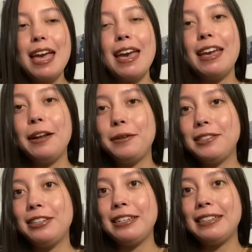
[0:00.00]
And I will
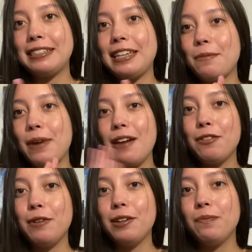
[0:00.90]
see you guys next time. Bye
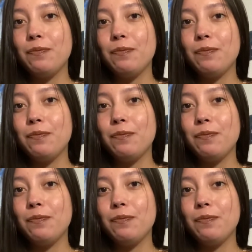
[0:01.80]
everyone.